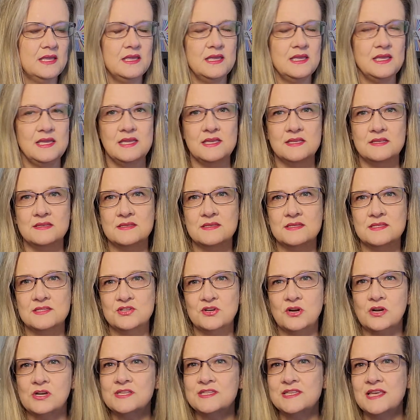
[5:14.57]
it
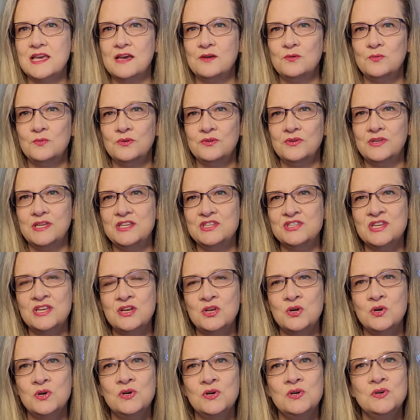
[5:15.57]
starts out really
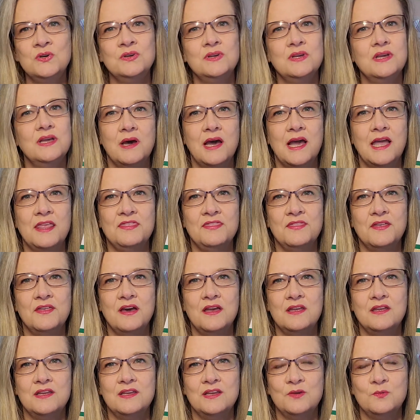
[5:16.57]
gentle. I
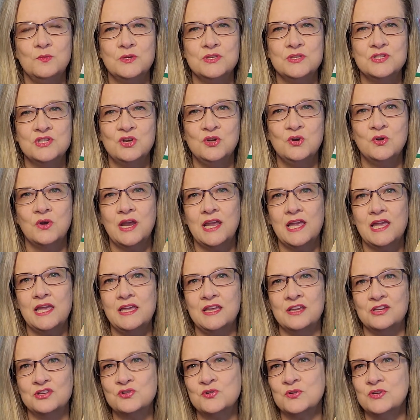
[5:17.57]
thought it was a great
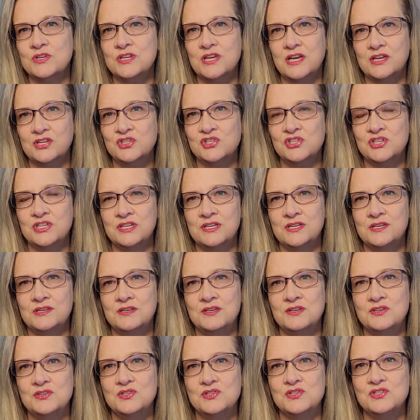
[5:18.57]
introduction
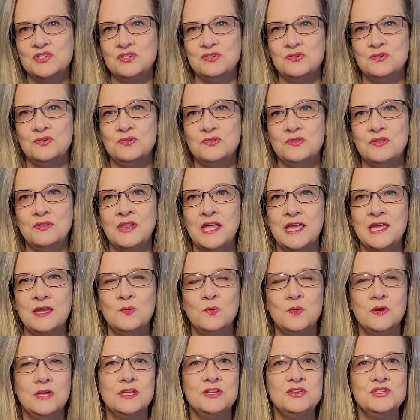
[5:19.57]
to the
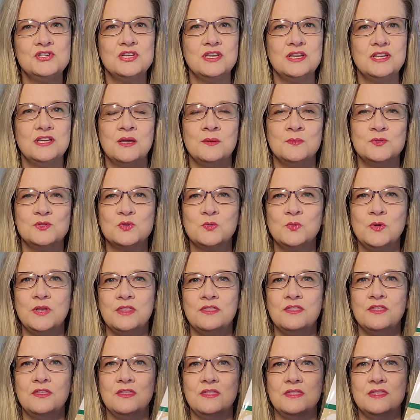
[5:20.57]
language. Comes with,
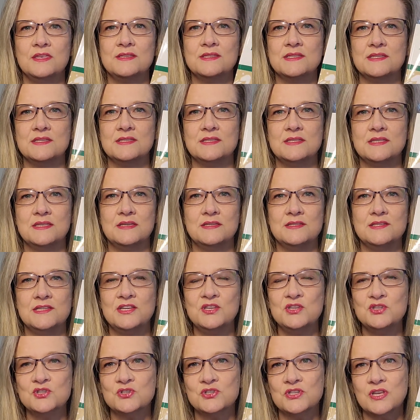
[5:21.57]
this is the
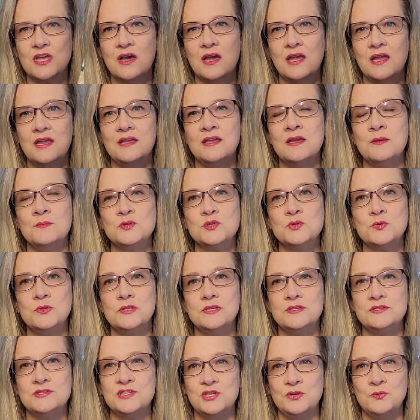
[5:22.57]
teacher's guide, comes with a
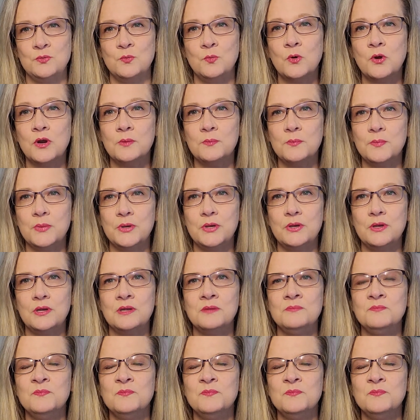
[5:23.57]
student workbook,